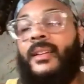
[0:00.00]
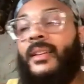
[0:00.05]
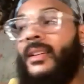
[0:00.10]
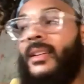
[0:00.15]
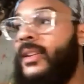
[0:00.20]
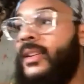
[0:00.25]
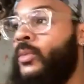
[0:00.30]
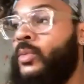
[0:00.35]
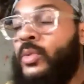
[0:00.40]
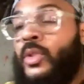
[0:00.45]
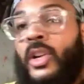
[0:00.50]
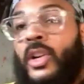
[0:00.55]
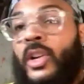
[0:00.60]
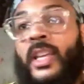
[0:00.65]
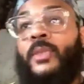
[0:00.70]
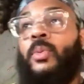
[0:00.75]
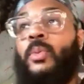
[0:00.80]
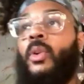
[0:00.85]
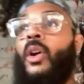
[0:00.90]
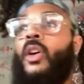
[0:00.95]
Rookie
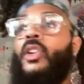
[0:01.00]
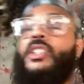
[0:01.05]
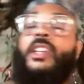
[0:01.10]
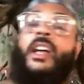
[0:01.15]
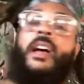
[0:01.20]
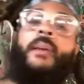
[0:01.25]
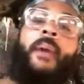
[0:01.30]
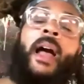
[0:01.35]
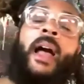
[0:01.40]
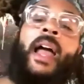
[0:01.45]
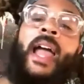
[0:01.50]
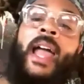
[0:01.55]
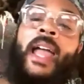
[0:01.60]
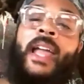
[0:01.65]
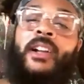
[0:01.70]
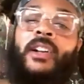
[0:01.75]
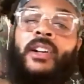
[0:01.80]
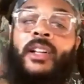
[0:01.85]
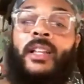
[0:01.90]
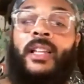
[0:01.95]
rolls on my
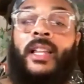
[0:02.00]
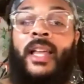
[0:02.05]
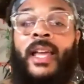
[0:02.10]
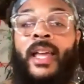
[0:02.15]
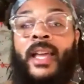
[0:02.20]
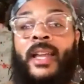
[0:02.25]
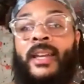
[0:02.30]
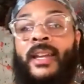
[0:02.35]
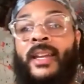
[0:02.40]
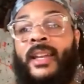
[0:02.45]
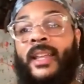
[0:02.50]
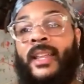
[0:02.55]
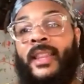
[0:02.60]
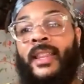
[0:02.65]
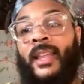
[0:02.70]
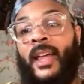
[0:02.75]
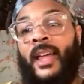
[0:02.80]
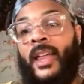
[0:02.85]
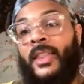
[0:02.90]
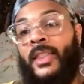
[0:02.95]
ankle in
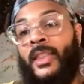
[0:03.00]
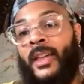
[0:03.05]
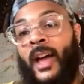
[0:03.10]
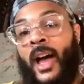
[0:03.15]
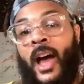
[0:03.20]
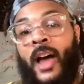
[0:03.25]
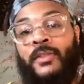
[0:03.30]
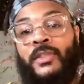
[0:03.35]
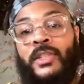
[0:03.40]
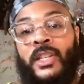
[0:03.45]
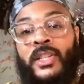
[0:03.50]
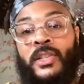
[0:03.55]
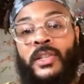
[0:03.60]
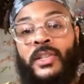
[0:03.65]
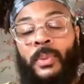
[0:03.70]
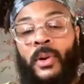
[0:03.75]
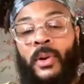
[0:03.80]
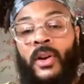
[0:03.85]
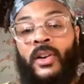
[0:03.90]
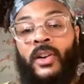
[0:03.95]
the off-season
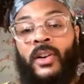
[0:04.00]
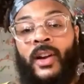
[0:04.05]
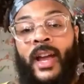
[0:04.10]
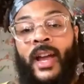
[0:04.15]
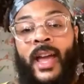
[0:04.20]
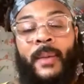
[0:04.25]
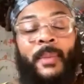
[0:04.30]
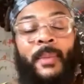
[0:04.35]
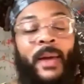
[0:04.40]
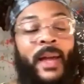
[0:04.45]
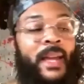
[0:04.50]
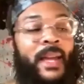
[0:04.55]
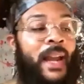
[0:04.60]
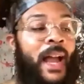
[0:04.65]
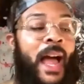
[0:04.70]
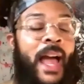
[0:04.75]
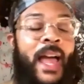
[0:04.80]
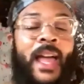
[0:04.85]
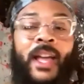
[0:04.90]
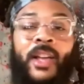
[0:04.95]
program. I get a
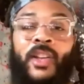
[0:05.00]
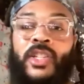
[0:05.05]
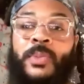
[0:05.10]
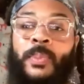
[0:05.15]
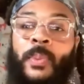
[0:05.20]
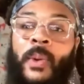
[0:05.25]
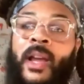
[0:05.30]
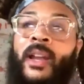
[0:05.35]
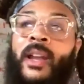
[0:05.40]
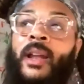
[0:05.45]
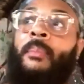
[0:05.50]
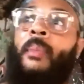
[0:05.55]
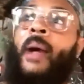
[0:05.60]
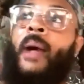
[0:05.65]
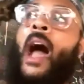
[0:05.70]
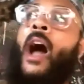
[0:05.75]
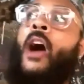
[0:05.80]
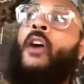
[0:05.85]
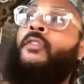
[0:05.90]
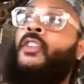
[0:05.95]
high ankle sprain. I'm
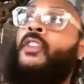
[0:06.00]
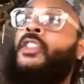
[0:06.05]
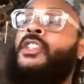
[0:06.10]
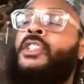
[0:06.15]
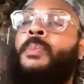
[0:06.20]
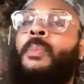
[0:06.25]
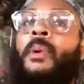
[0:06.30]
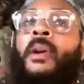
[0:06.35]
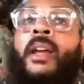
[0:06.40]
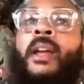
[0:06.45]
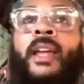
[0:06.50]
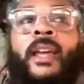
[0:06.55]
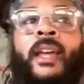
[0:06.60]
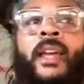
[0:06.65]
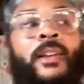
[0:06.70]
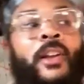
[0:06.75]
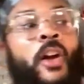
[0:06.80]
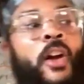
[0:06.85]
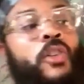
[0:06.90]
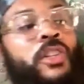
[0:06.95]
out for the spring. And
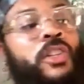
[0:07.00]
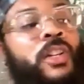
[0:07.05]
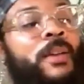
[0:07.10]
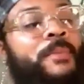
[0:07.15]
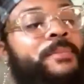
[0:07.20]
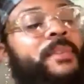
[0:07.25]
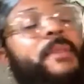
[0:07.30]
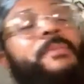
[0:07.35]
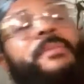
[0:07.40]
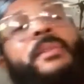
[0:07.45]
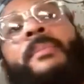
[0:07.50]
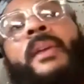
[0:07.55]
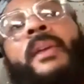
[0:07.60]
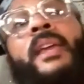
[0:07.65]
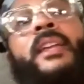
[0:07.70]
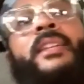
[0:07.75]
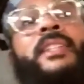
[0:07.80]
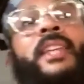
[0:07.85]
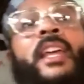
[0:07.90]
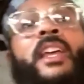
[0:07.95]
coach comes up to me
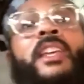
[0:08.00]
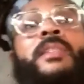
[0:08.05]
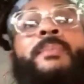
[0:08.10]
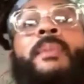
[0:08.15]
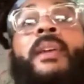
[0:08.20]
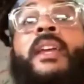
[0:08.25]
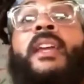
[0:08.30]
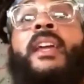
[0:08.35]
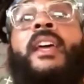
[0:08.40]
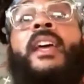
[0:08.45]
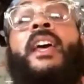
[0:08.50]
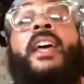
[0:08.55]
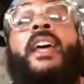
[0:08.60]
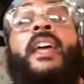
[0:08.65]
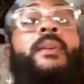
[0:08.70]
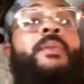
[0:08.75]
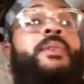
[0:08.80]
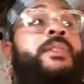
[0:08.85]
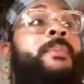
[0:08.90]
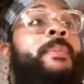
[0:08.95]
and tells me he
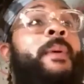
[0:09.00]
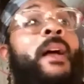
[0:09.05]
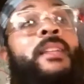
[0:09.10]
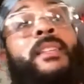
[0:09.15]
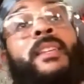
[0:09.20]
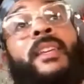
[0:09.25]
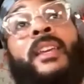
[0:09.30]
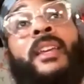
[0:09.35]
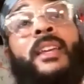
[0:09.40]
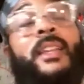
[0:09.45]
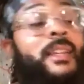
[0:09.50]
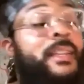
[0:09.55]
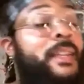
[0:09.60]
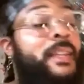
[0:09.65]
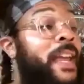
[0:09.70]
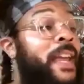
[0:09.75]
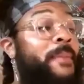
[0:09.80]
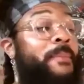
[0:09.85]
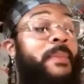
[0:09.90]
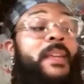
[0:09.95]
was about to
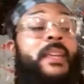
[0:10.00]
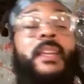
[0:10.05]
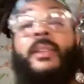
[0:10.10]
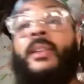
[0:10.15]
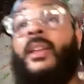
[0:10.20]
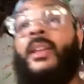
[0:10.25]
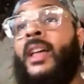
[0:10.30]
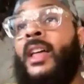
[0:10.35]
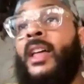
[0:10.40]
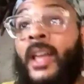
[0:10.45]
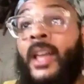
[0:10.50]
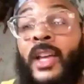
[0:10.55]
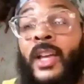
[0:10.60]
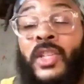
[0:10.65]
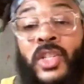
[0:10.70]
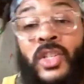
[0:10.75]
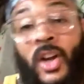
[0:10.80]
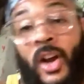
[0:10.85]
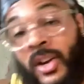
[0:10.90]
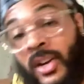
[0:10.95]
name me a
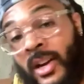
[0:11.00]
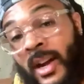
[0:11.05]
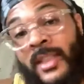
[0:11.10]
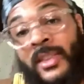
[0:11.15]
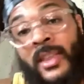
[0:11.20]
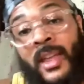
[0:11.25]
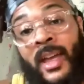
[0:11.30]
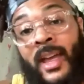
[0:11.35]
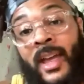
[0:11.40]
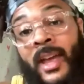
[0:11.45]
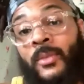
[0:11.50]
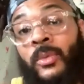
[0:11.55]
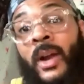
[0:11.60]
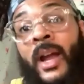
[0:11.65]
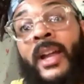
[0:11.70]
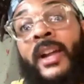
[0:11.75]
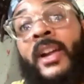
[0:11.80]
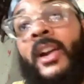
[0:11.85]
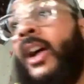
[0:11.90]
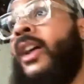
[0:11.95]
starter at
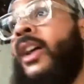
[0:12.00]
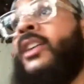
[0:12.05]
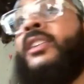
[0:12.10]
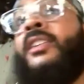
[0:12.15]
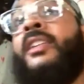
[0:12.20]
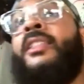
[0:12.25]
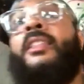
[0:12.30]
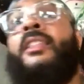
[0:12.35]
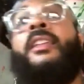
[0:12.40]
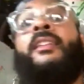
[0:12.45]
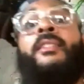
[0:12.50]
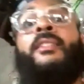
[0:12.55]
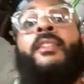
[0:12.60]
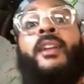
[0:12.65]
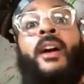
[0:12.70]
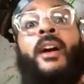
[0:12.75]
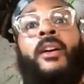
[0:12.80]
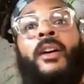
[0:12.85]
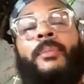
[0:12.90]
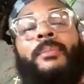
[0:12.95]
right guard.
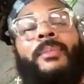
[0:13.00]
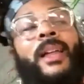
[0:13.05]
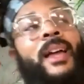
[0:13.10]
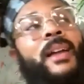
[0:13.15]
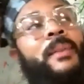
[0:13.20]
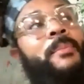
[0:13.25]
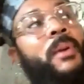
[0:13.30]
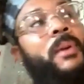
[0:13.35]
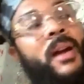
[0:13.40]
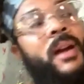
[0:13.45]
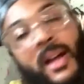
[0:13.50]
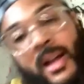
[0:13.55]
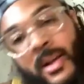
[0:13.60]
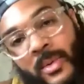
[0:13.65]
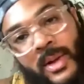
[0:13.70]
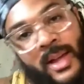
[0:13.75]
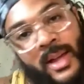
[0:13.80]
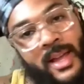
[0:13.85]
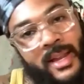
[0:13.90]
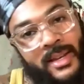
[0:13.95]
I'm like, bruh,
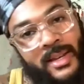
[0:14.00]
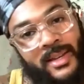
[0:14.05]
what?